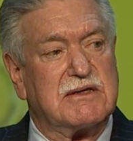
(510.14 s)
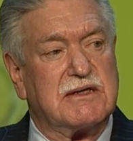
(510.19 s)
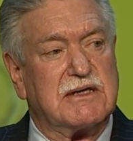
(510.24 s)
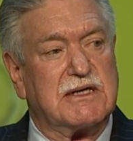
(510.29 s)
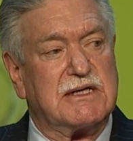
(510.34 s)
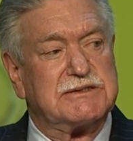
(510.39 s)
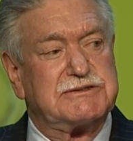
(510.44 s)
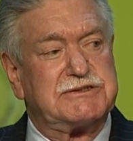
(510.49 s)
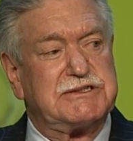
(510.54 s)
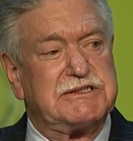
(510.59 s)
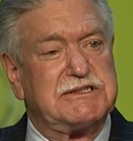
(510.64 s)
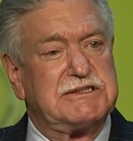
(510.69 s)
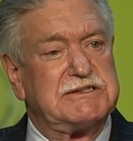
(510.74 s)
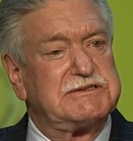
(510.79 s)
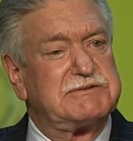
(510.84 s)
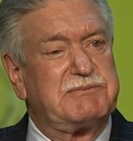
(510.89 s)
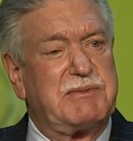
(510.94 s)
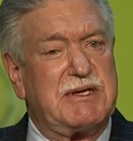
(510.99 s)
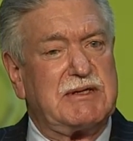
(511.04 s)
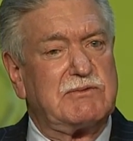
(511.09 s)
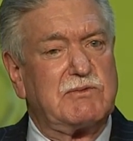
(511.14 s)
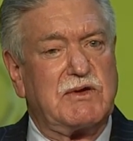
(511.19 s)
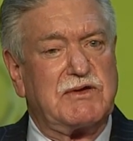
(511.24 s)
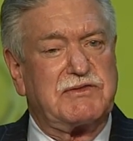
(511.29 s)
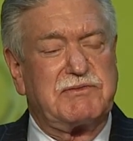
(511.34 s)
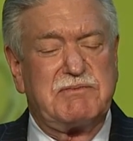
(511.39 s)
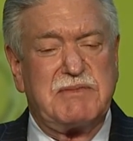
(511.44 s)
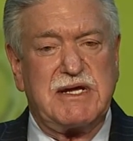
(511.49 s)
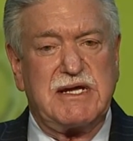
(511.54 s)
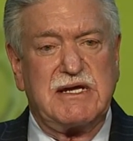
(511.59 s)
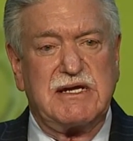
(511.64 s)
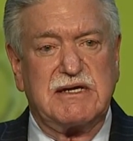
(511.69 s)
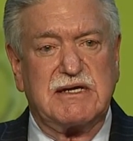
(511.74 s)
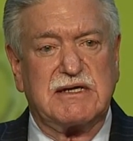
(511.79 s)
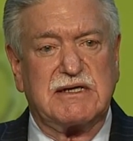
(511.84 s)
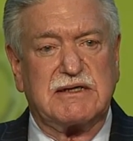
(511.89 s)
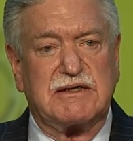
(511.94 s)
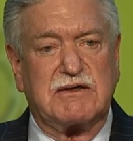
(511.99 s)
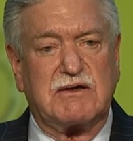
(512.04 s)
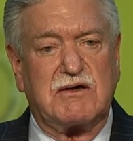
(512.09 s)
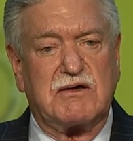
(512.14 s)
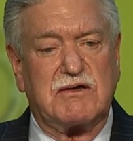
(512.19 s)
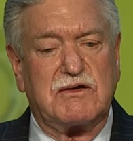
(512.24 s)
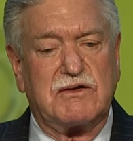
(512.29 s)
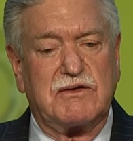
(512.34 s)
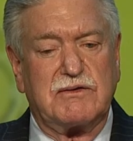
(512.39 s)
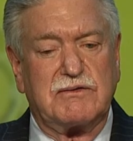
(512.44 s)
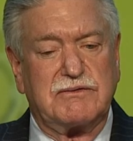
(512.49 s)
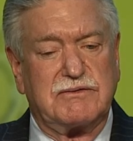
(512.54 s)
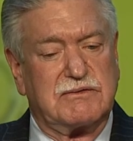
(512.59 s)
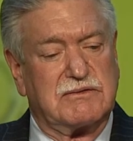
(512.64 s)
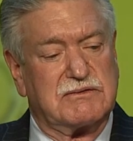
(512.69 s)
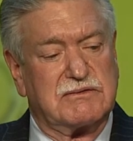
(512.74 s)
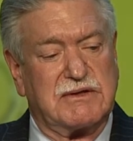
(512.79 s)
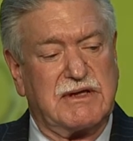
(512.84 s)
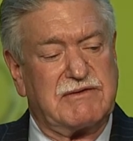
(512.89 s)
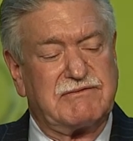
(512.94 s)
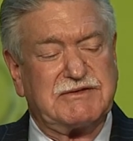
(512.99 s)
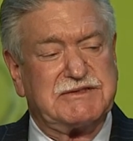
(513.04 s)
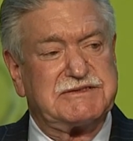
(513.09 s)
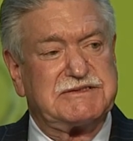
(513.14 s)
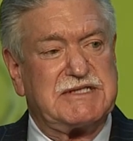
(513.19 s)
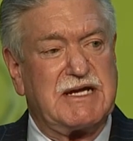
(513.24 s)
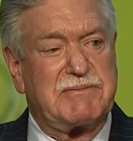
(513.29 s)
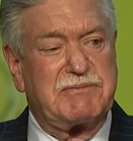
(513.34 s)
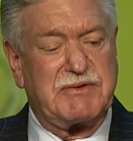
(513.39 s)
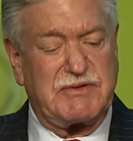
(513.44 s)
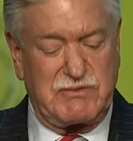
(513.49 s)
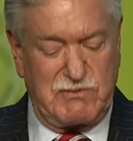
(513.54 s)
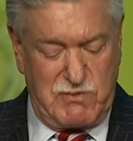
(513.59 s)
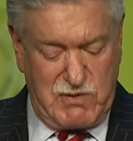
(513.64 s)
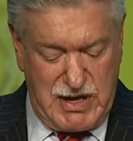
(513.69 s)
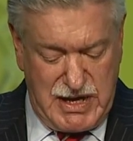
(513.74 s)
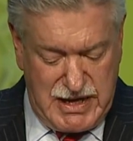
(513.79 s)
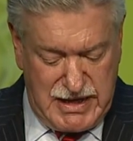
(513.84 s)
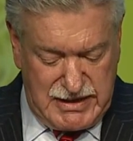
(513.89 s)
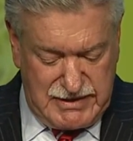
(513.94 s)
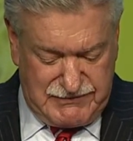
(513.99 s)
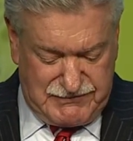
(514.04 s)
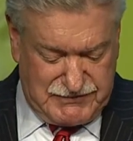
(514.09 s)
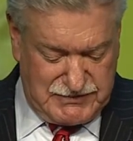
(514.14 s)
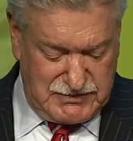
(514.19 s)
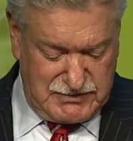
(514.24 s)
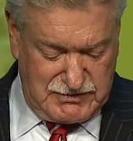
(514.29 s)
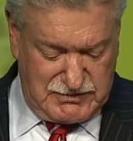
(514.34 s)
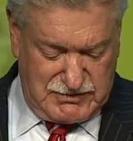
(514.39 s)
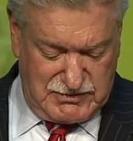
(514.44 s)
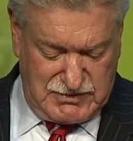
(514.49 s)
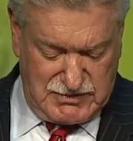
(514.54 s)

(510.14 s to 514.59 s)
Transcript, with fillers: Uh, she's been with me uh, all every step of the way for